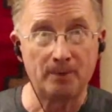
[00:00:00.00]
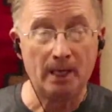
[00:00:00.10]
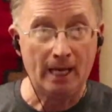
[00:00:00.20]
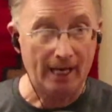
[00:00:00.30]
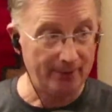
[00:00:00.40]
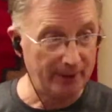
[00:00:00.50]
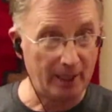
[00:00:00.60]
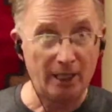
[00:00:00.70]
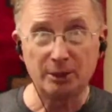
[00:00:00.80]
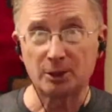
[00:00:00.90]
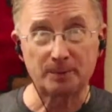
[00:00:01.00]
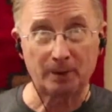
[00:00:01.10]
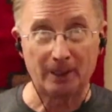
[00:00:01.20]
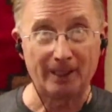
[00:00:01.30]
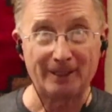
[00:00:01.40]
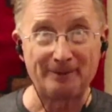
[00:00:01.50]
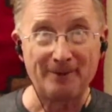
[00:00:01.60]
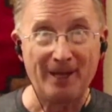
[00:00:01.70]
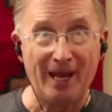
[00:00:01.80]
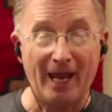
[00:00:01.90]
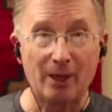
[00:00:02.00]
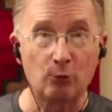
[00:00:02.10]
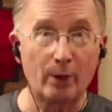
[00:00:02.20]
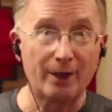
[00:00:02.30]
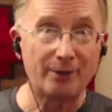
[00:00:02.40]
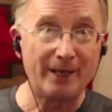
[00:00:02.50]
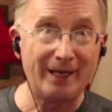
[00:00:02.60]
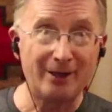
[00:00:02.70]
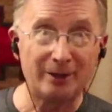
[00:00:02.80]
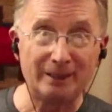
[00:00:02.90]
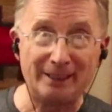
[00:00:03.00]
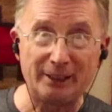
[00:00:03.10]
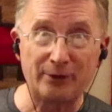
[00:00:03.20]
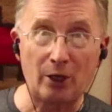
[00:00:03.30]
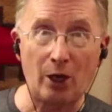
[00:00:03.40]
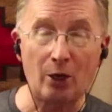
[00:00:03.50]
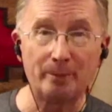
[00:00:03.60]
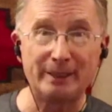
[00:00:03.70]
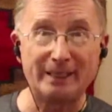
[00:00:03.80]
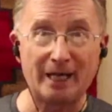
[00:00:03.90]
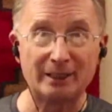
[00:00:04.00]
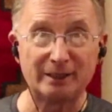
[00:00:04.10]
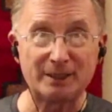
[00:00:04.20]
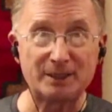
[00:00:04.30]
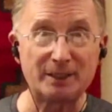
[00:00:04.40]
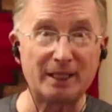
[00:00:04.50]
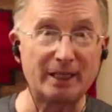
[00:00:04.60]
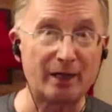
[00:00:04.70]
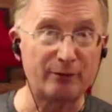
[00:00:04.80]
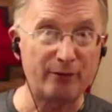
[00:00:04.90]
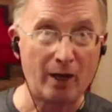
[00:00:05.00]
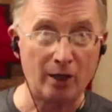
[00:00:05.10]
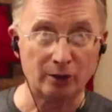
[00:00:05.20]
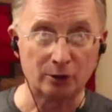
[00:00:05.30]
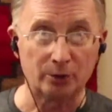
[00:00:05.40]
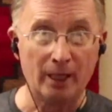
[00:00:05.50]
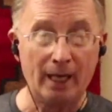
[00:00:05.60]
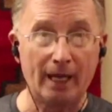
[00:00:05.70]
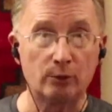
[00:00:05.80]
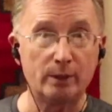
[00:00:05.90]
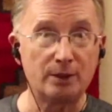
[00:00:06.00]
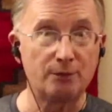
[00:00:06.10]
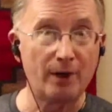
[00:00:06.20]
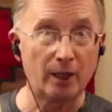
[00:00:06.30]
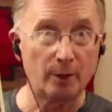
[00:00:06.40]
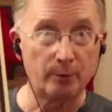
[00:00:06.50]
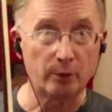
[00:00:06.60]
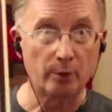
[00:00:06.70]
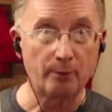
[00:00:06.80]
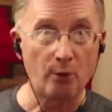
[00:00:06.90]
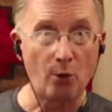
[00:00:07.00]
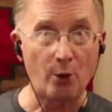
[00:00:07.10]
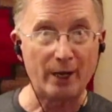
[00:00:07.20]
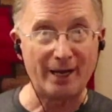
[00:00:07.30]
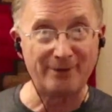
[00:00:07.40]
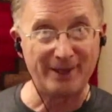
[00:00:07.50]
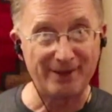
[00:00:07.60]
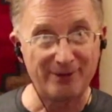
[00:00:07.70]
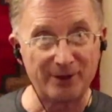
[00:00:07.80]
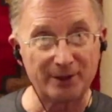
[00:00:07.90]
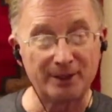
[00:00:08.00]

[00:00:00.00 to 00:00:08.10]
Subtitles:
And then I just play. And where they are leading the harmony, I listen and I follow, and we develop a rapport, and then the